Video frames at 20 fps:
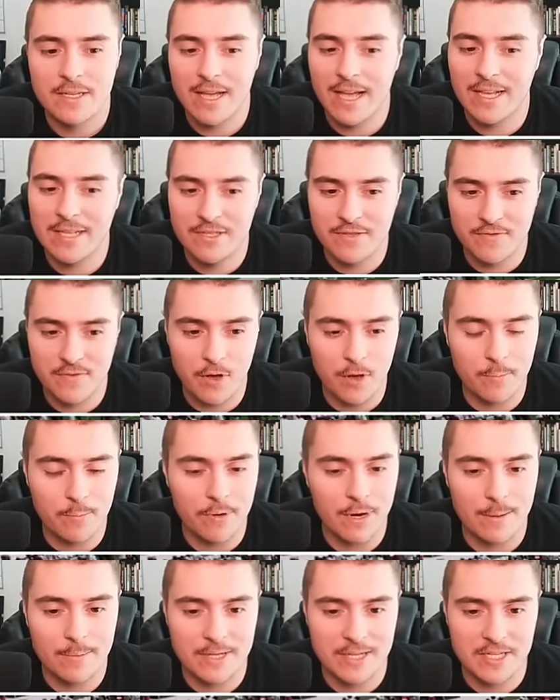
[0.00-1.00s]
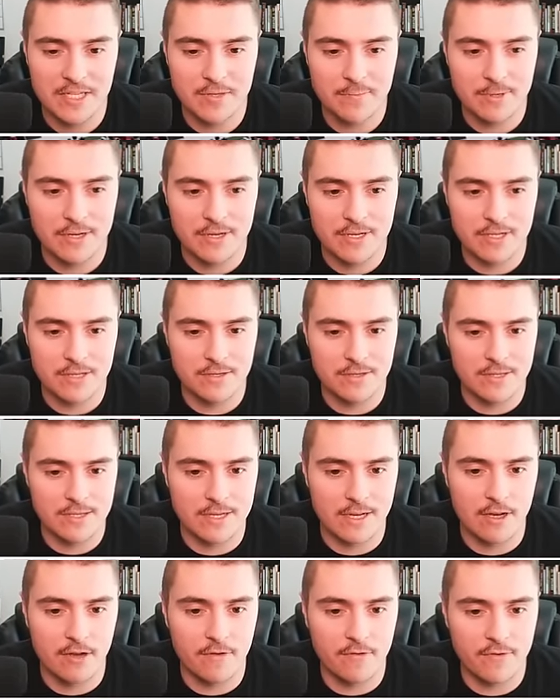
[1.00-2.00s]
as you've all probably experienced
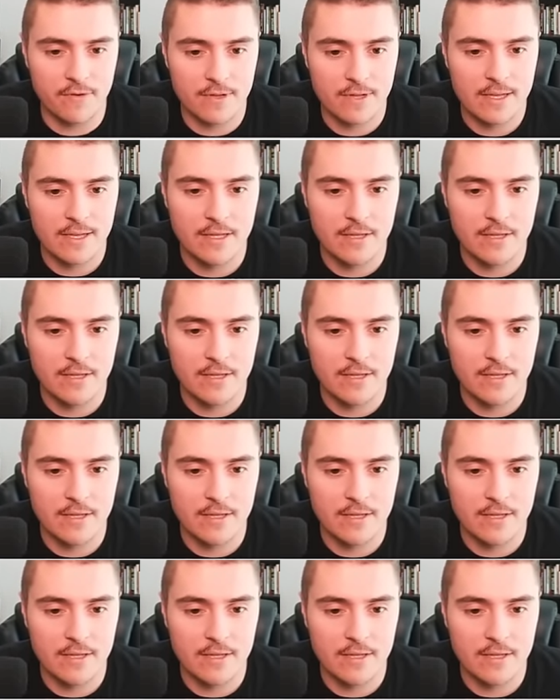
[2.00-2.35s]
yourself,